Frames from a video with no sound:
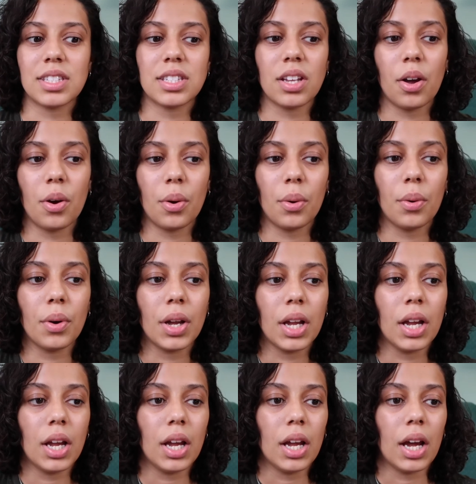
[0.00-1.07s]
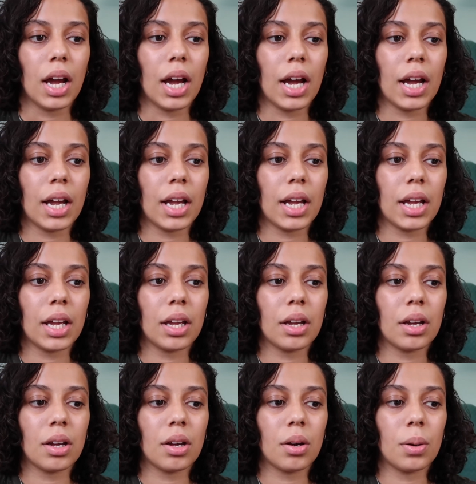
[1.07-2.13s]
So
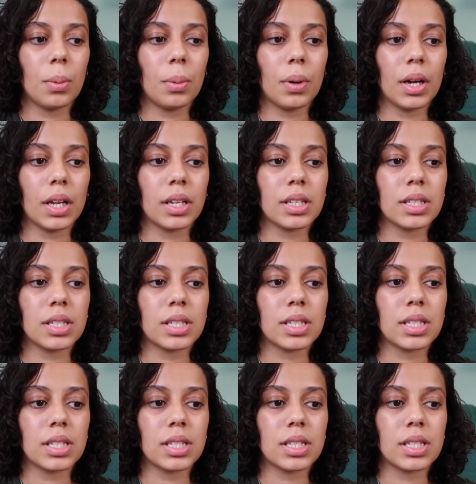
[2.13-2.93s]
I was